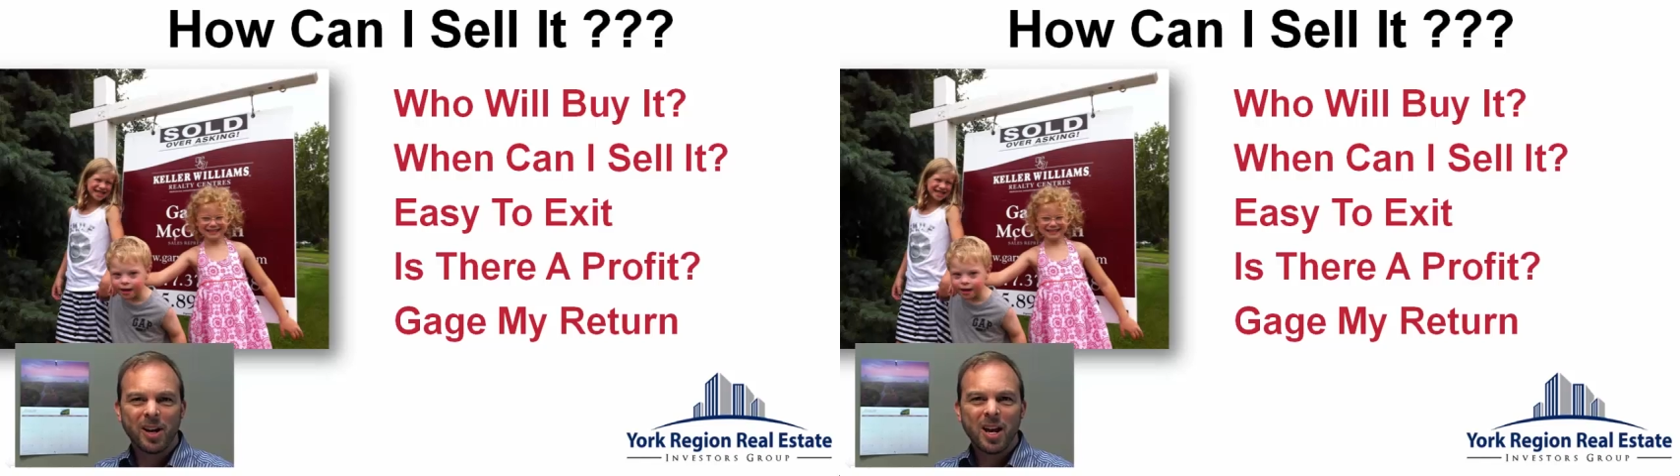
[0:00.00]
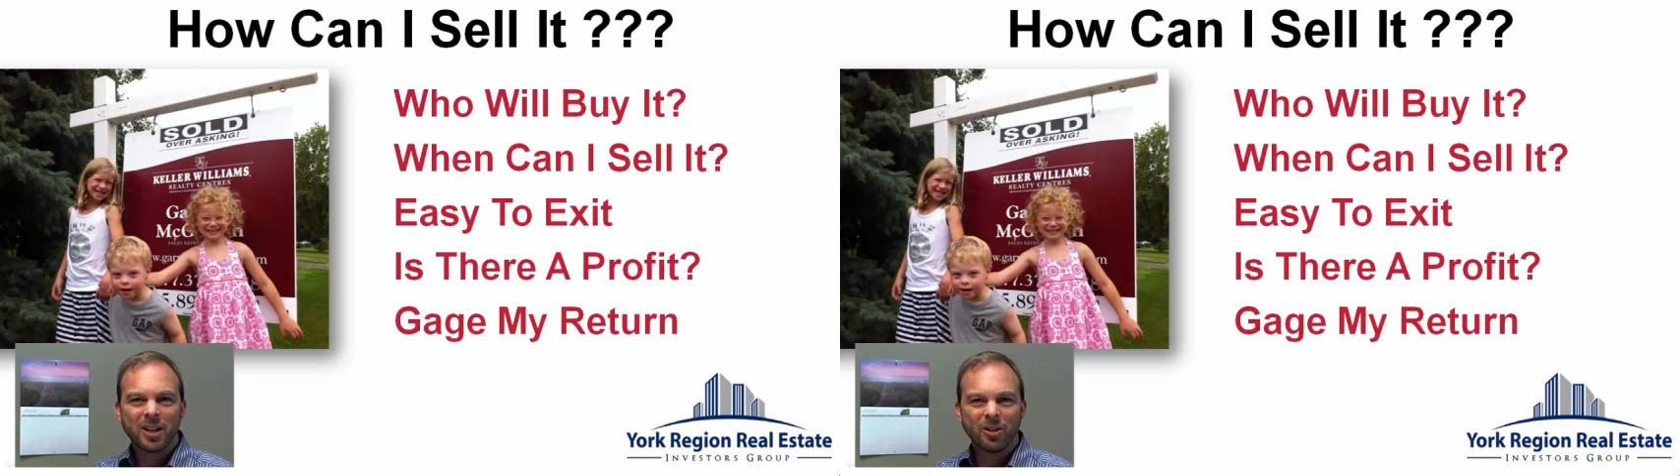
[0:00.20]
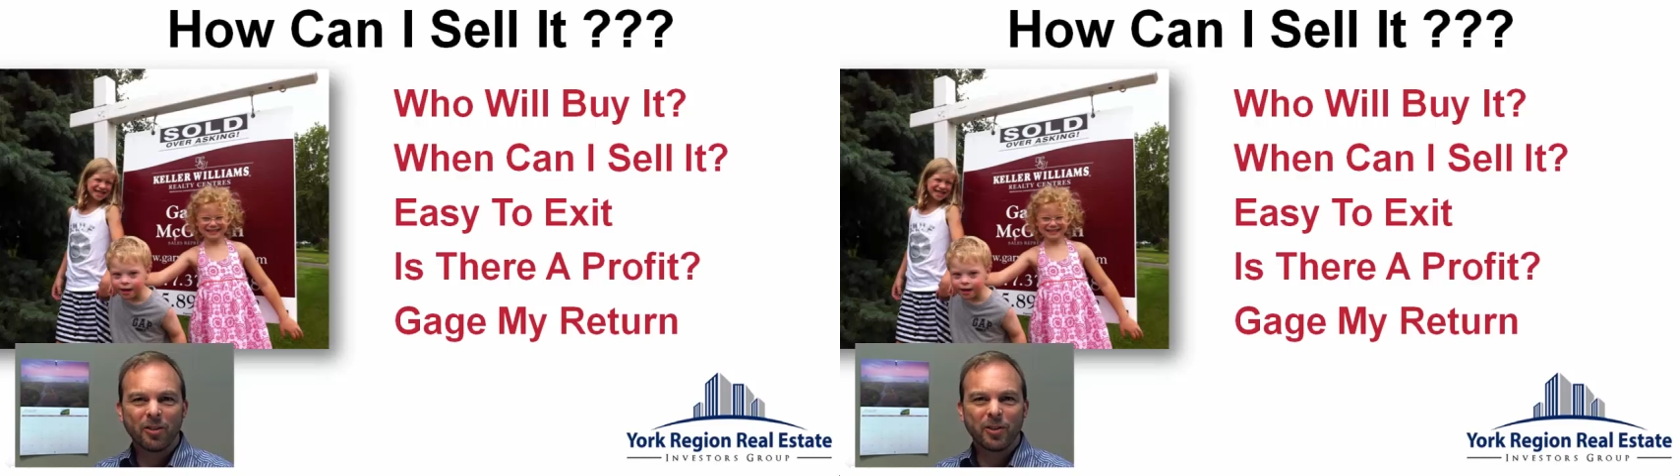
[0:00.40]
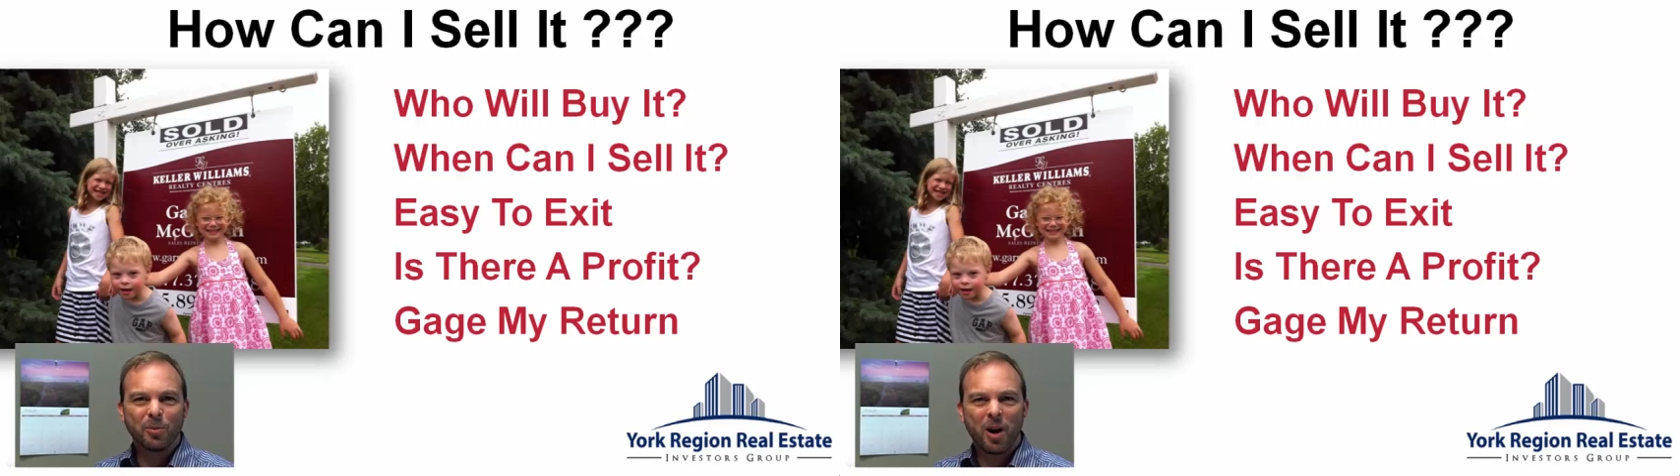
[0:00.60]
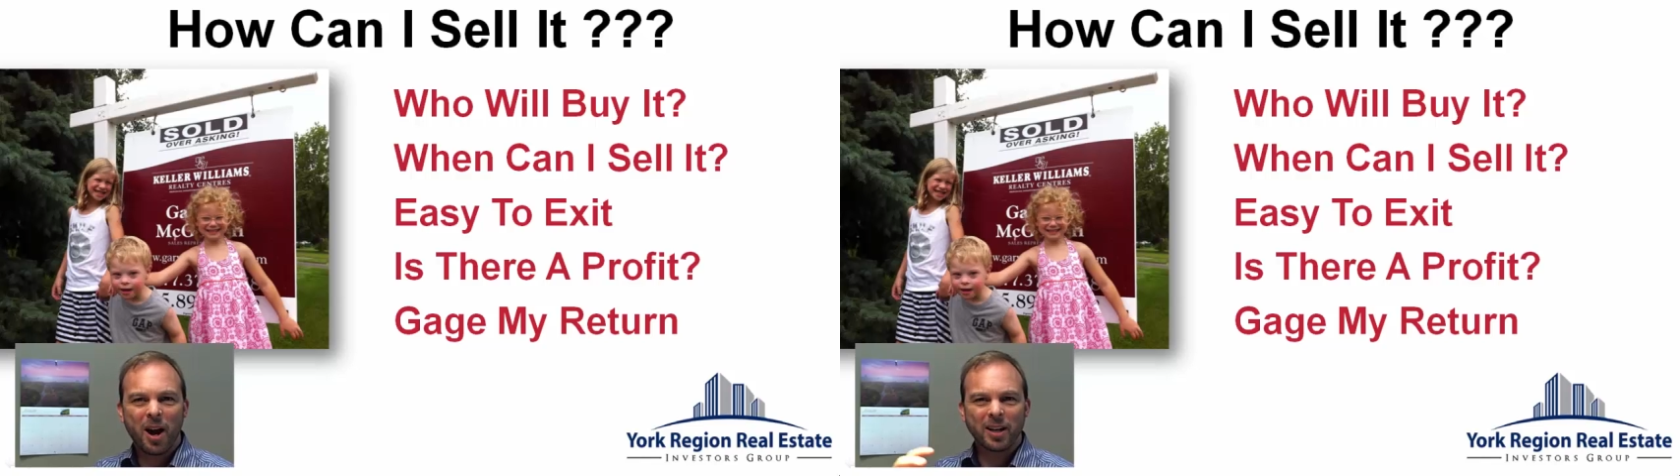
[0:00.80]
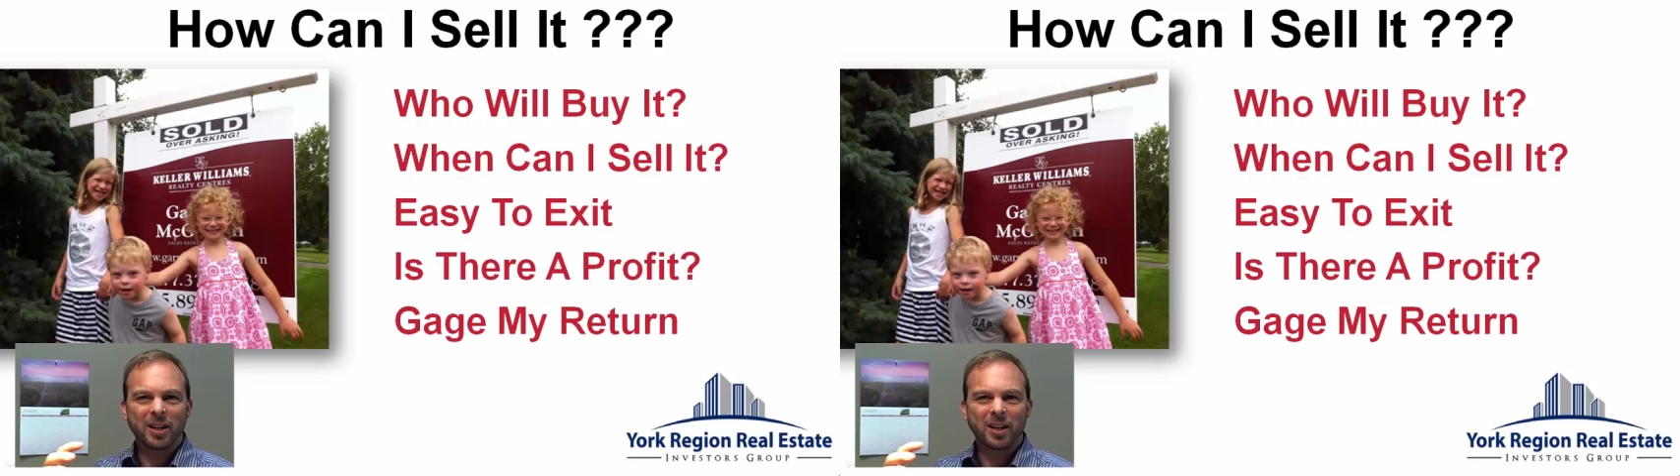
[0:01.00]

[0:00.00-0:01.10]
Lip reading: If you're buying in a